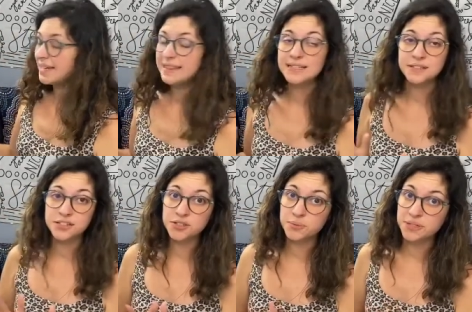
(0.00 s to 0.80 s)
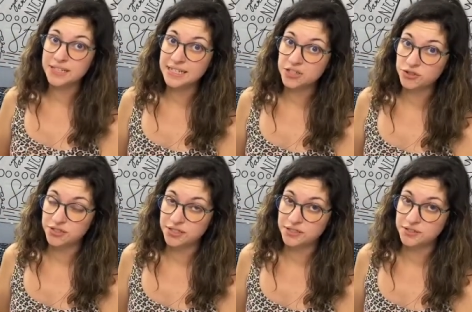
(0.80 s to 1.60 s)
This is a really
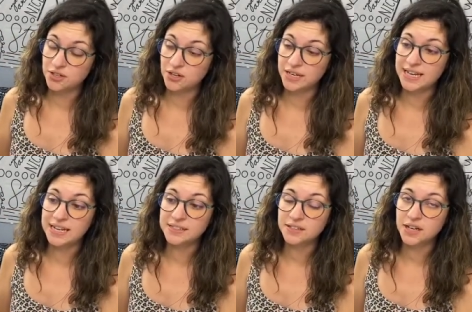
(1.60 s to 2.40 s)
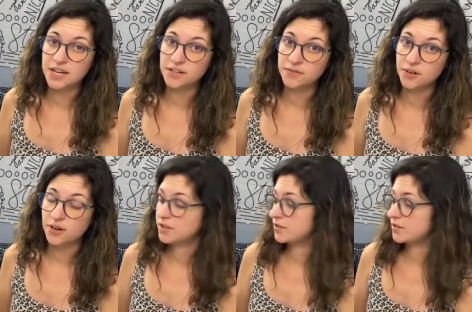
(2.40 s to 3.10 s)
interesting song, and it's kind of a hard